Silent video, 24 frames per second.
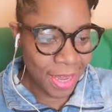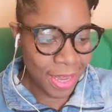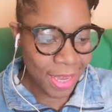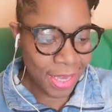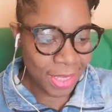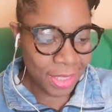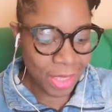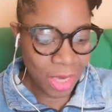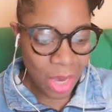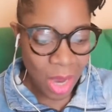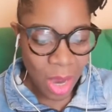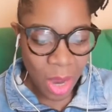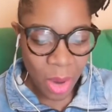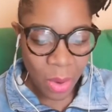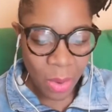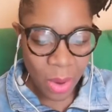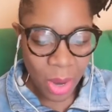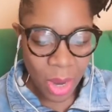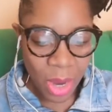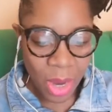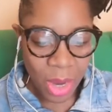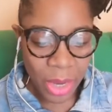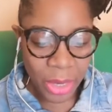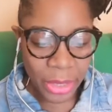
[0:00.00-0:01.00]
guys, how
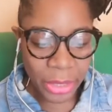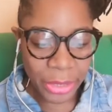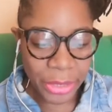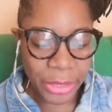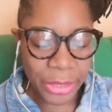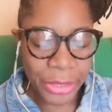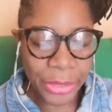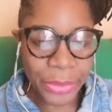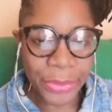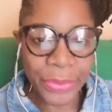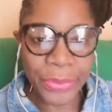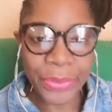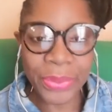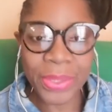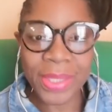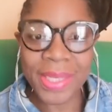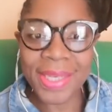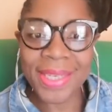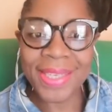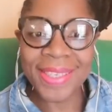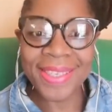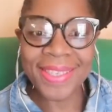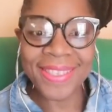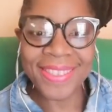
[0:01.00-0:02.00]
are you
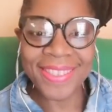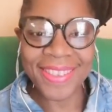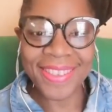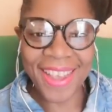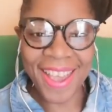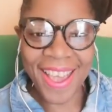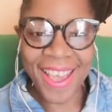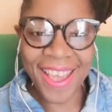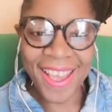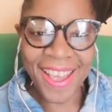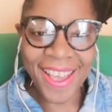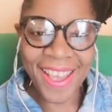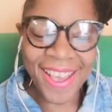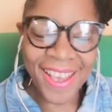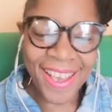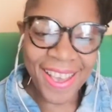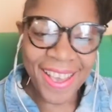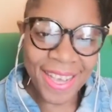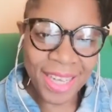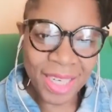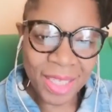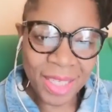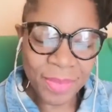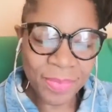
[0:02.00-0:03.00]

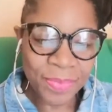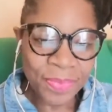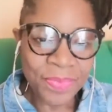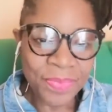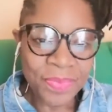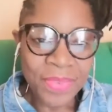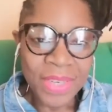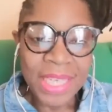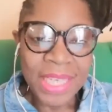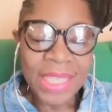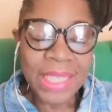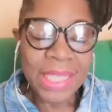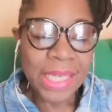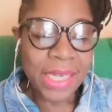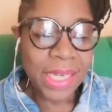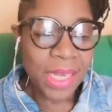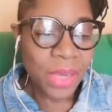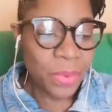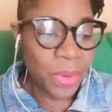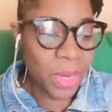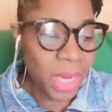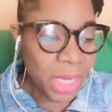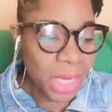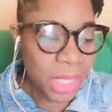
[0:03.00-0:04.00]
today?
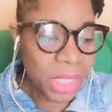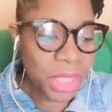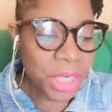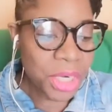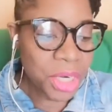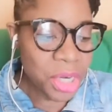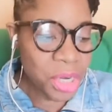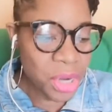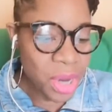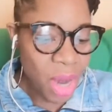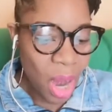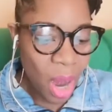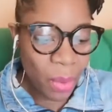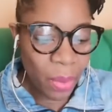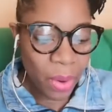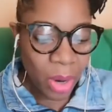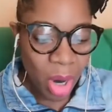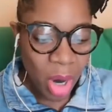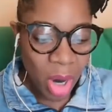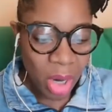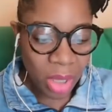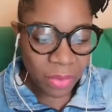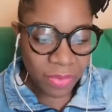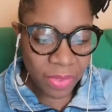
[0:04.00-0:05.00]
Today we continue our
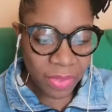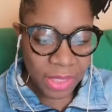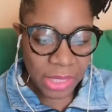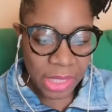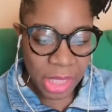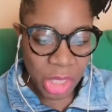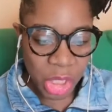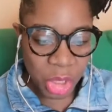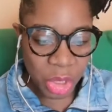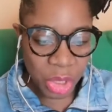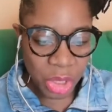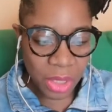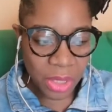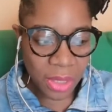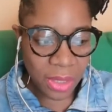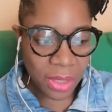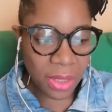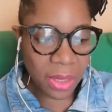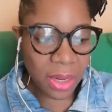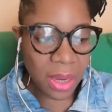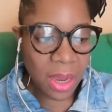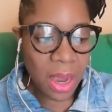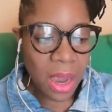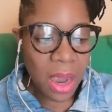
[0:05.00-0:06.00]

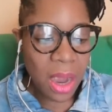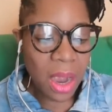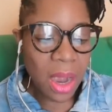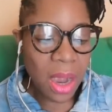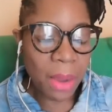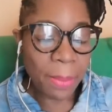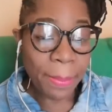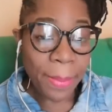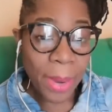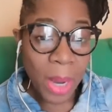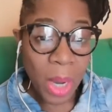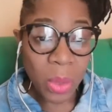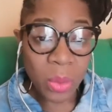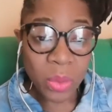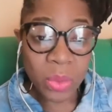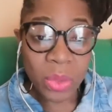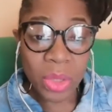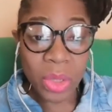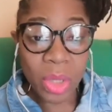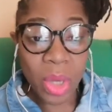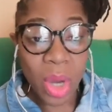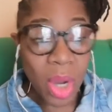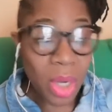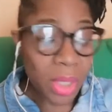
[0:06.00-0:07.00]
conversation
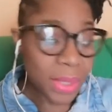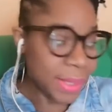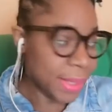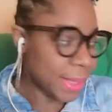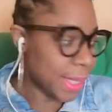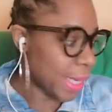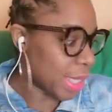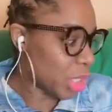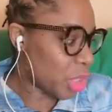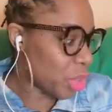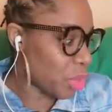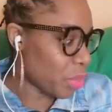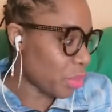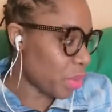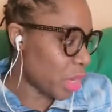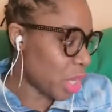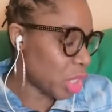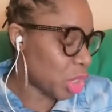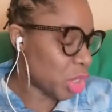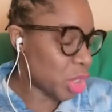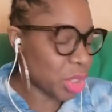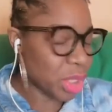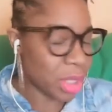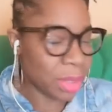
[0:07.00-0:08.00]
about content
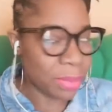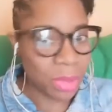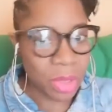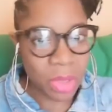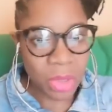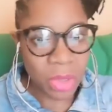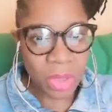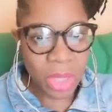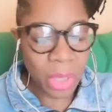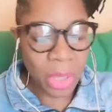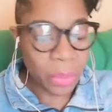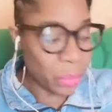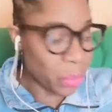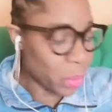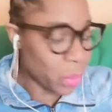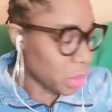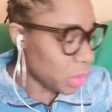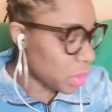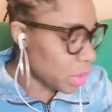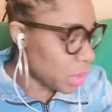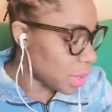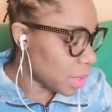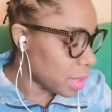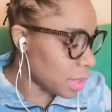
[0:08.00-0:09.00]
creation because I
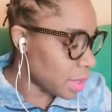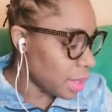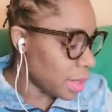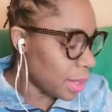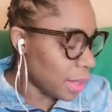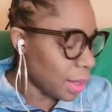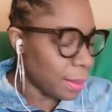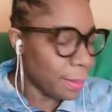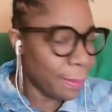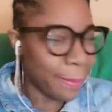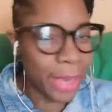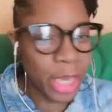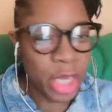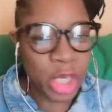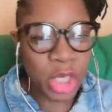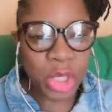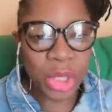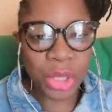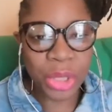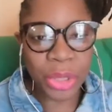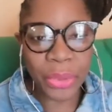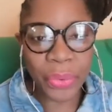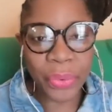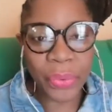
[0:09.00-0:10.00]
want to make
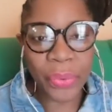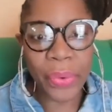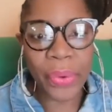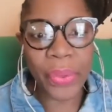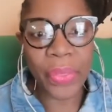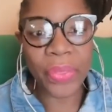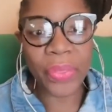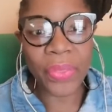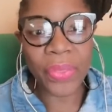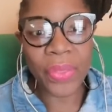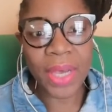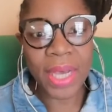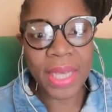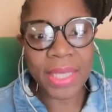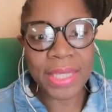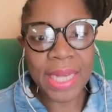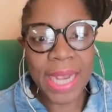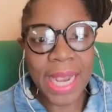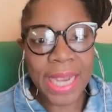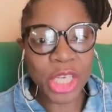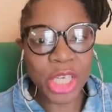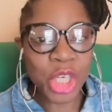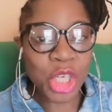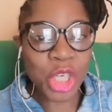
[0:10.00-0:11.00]
sure that
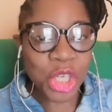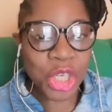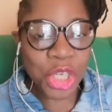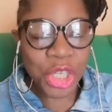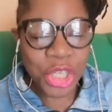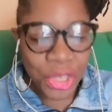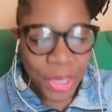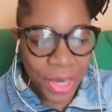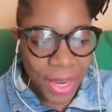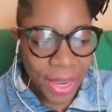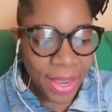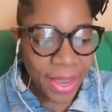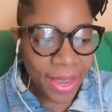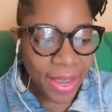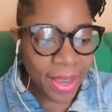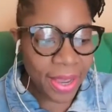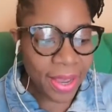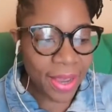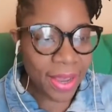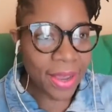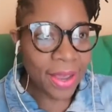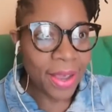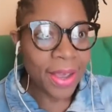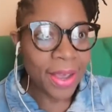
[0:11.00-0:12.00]
I
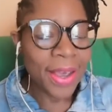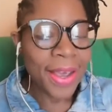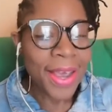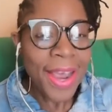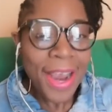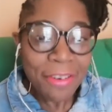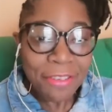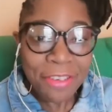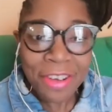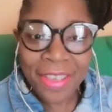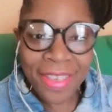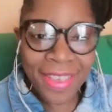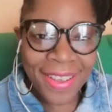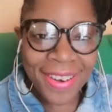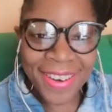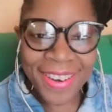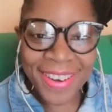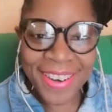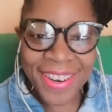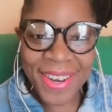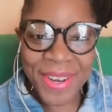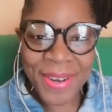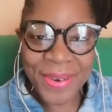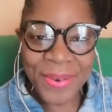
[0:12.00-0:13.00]
share everything
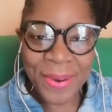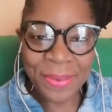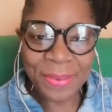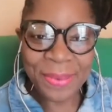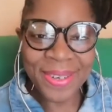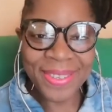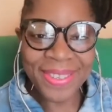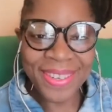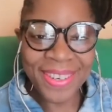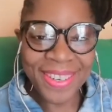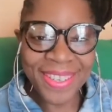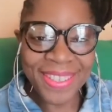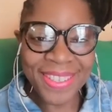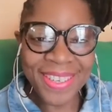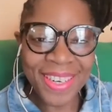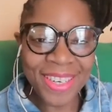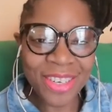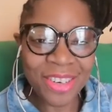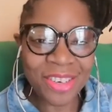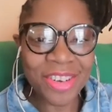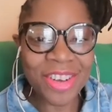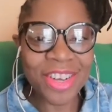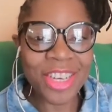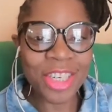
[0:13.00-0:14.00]
that I know about
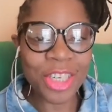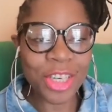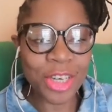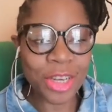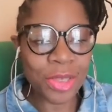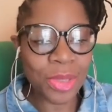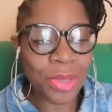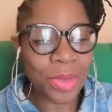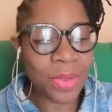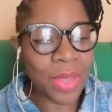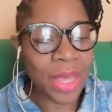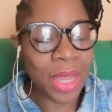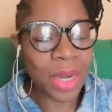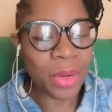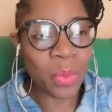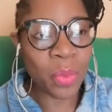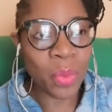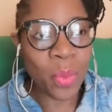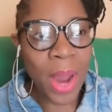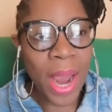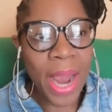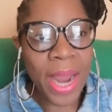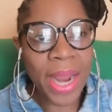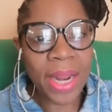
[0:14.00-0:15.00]
content creation so that
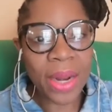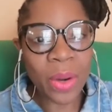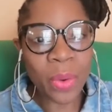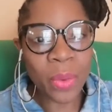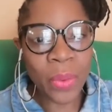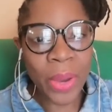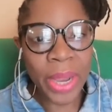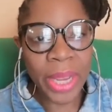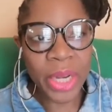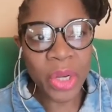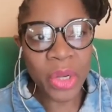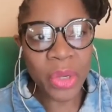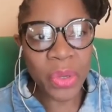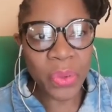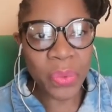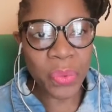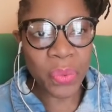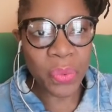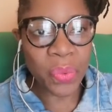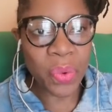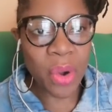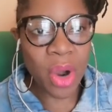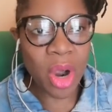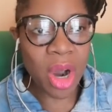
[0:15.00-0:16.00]
when
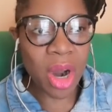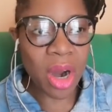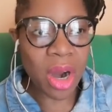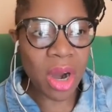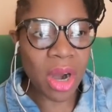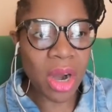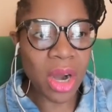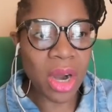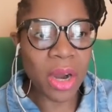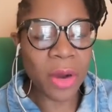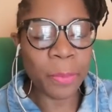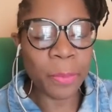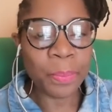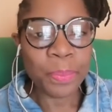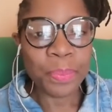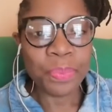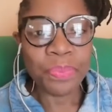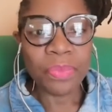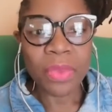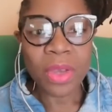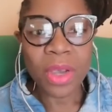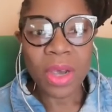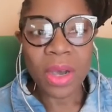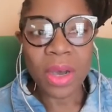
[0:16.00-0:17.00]
you are
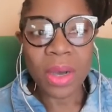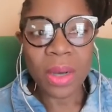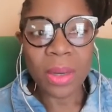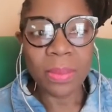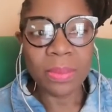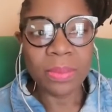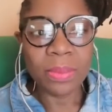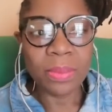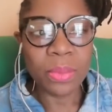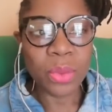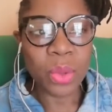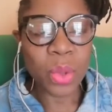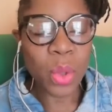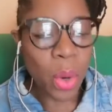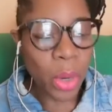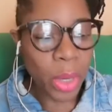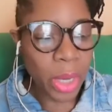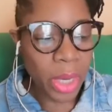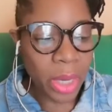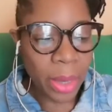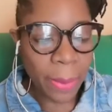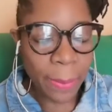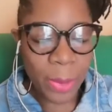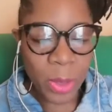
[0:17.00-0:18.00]

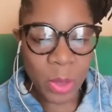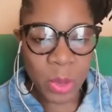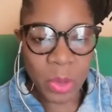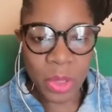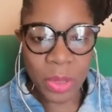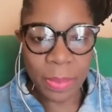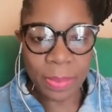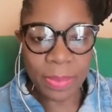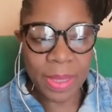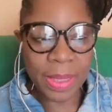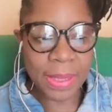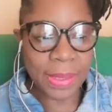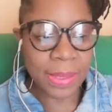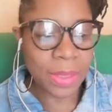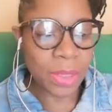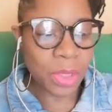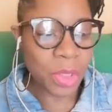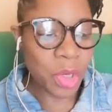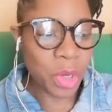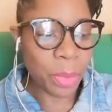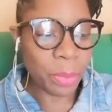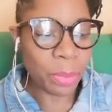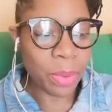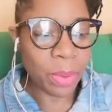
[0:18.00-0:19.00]
talking about your
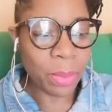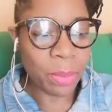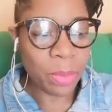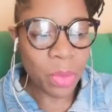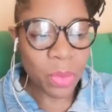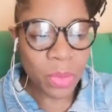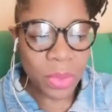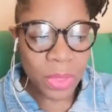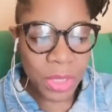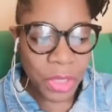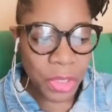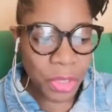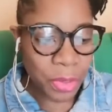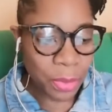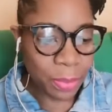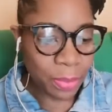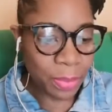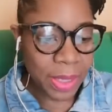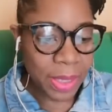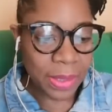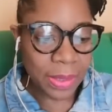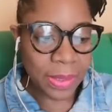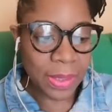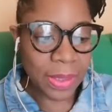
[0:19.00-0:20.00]
business, you're promoting your
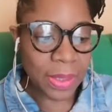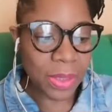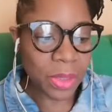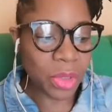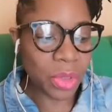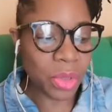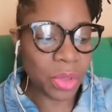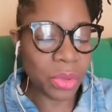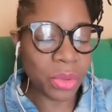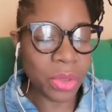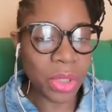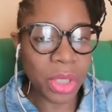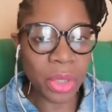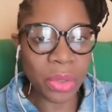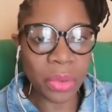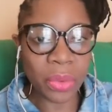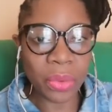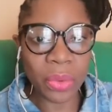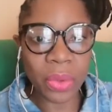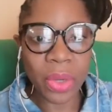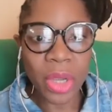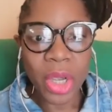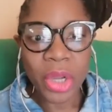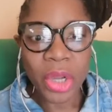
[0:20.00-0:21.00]
business,
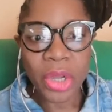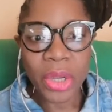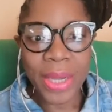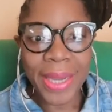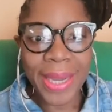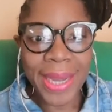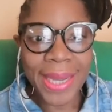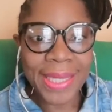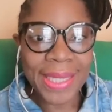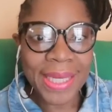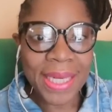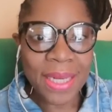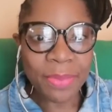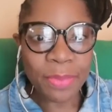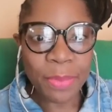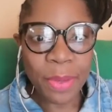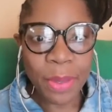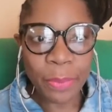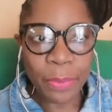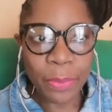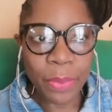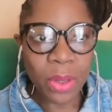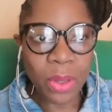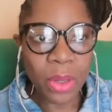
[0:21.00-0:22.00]
you're getting
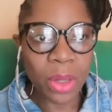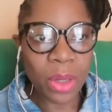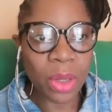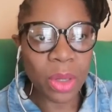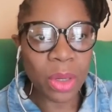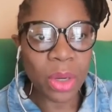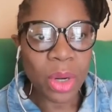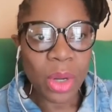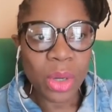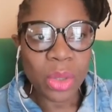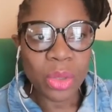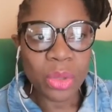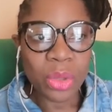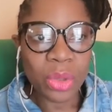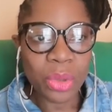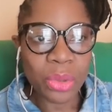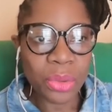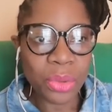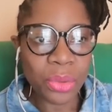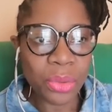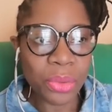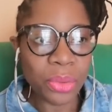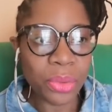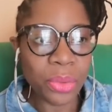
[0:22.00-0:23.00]
people
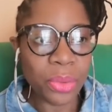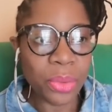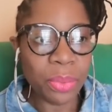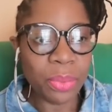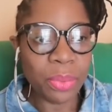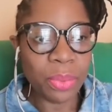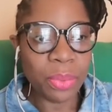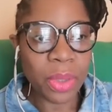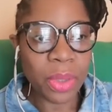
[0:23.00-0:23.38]
to